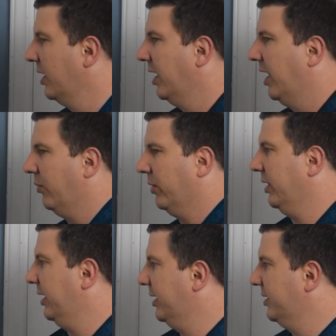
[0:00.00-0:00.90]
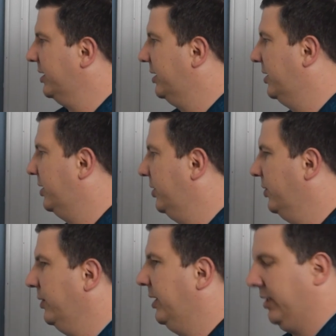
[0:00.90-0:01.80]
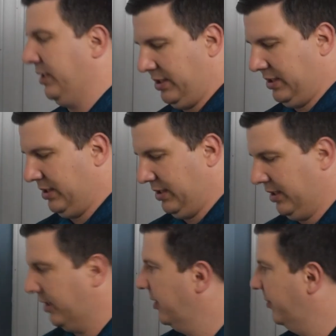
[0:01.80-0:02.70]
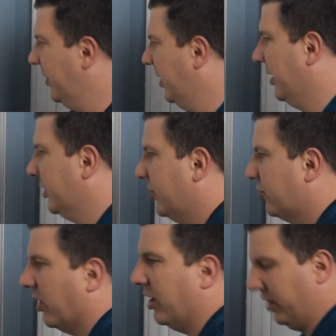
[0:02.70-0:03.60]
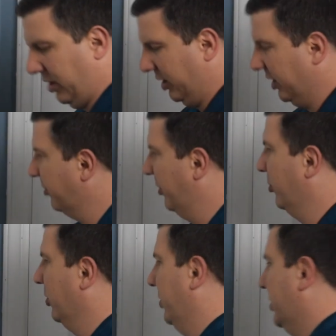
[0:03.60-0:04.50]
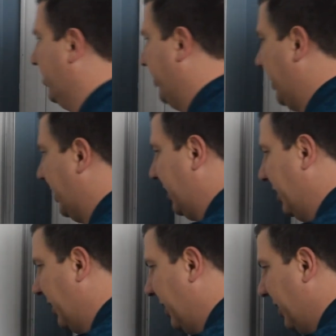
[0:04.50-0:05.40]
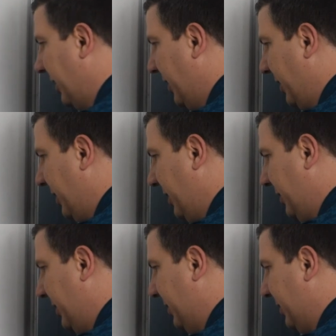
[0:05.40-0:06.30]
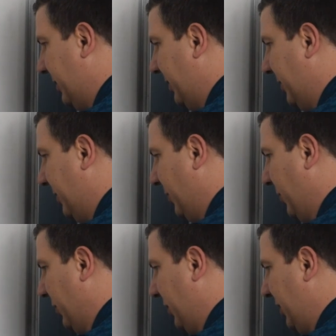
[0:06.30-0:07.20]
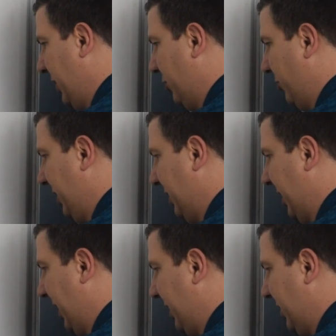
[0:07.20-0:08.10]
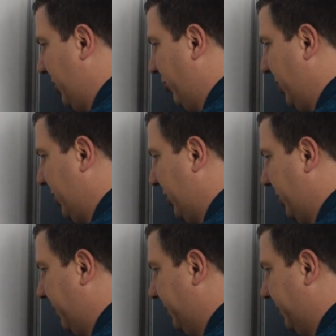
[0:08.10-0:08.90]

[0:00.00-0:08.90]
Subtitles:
And what it allows it to do is, I'll actually draw a little bit more of the schematic, is both of these would be tied to your pressure.